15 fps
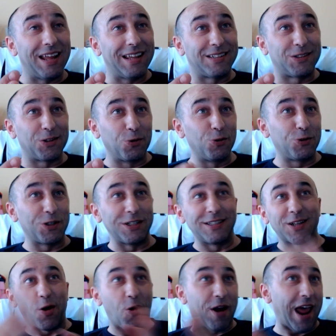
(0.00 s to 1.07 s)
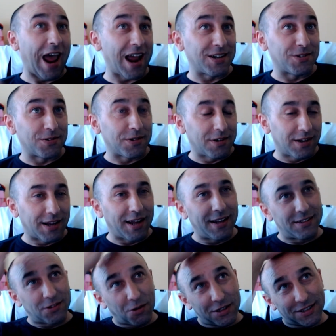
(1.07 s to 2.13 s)
solutions on Azure.
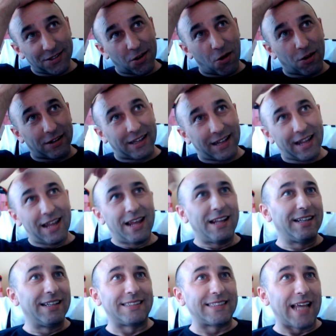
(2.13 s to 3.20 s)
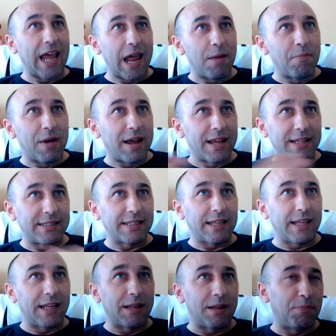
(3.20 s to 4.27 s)
Okay, so it's not the same as
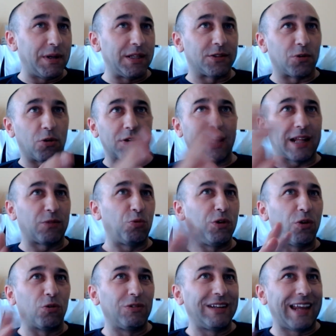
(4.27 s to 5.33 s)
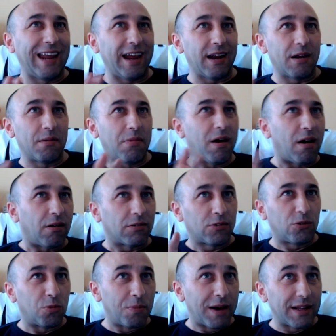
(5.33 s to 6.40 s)
BizTalk that we don't care about
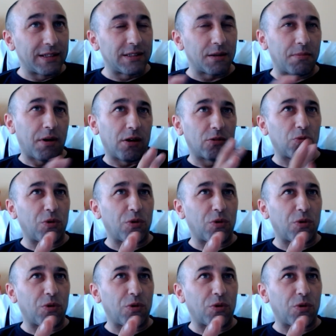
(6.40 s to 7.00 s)
too much about